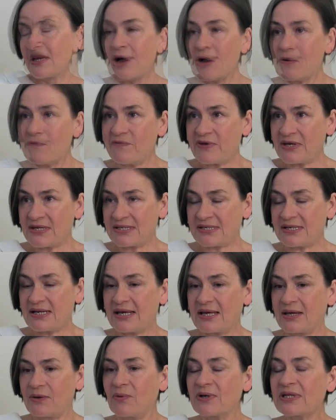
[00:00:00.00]

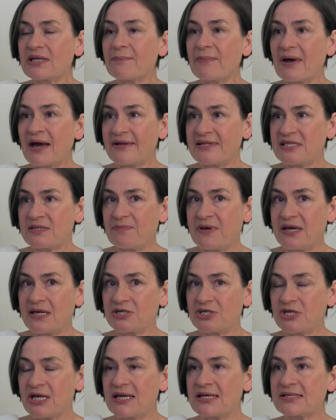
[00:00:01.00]
Obviously, when the bad
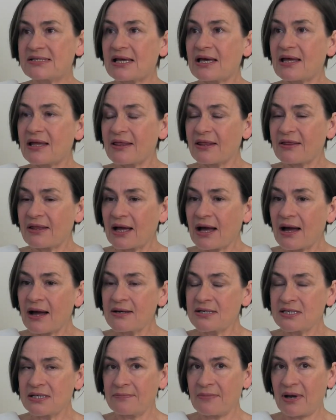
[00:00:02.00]
speech is
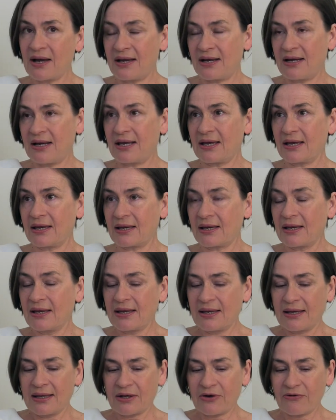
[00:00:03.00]
undermining
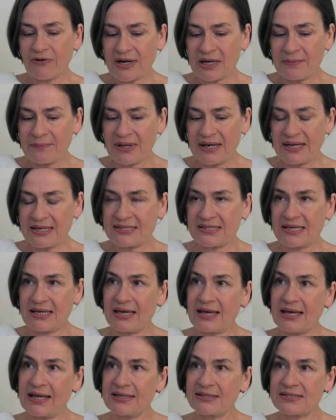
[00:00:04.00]

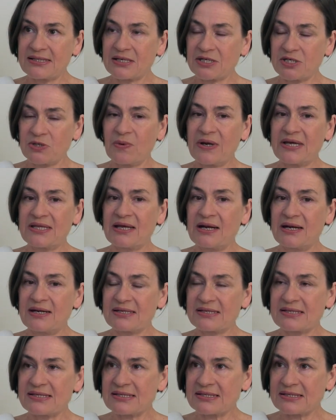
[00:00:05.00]
credibility in such a way that
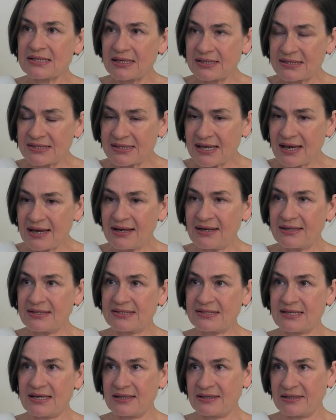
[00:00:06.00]
it is
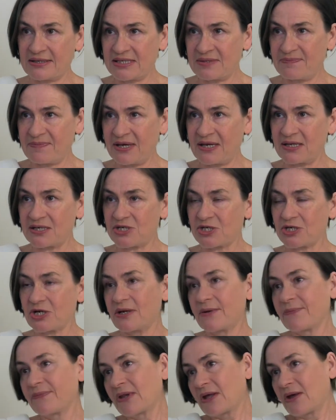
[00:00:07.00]
silencing the
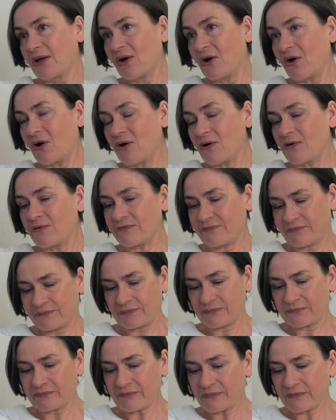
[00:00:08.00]
speech of